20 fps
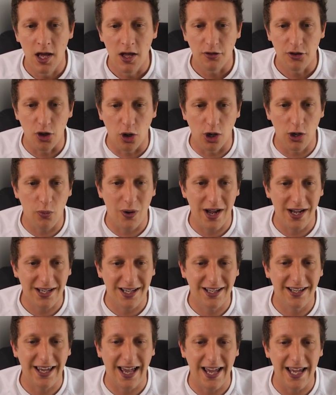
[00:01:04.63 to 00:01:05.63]
The only way I
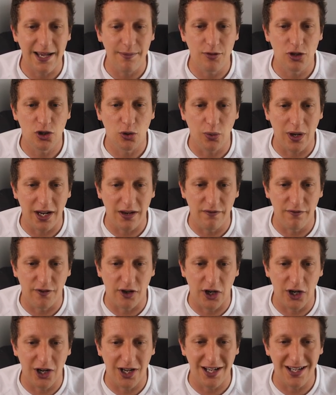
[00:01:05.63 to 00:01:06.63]
can get him to
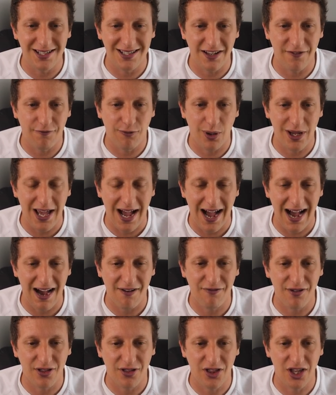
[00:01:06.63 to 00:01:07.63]
invert is if we
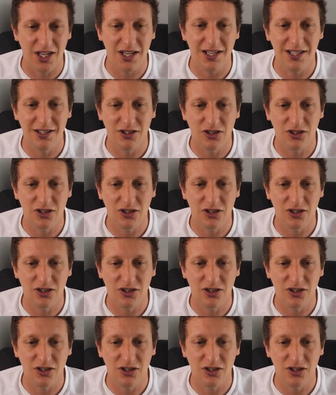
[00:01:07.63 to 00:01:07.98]
have these